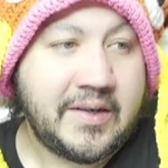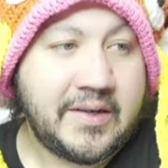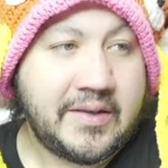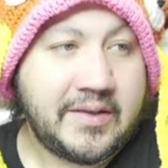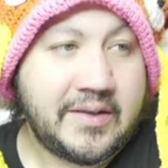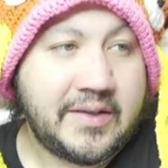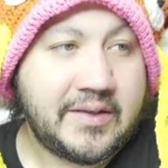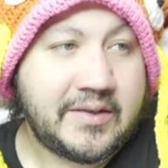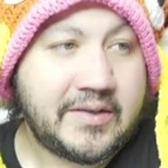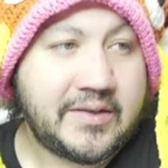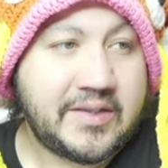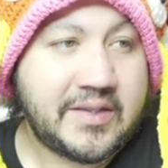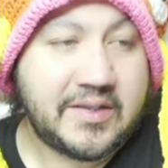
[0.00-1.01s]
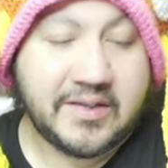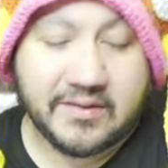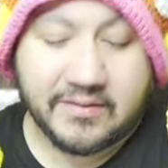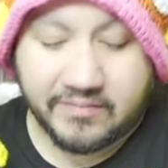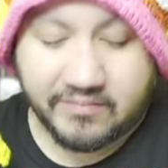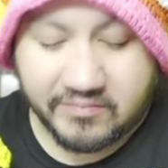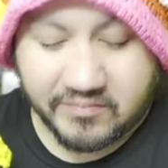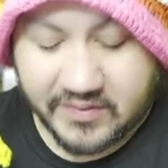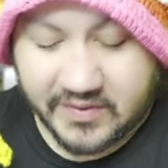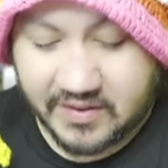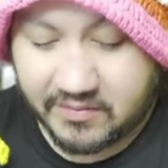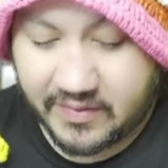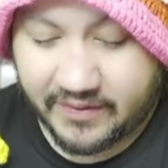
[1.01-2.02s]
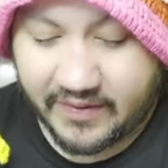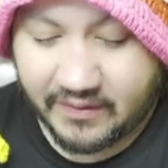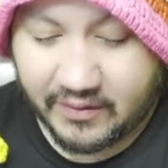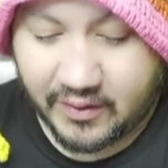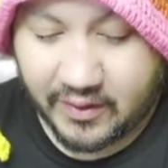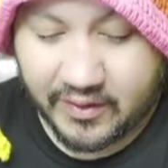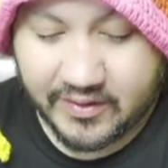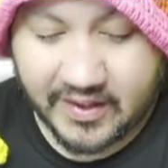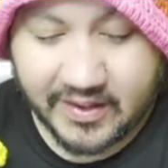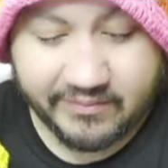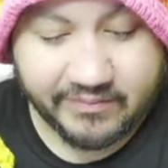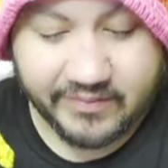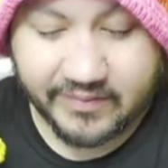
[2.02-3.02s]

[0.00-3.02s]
These are just some of my favorite cards out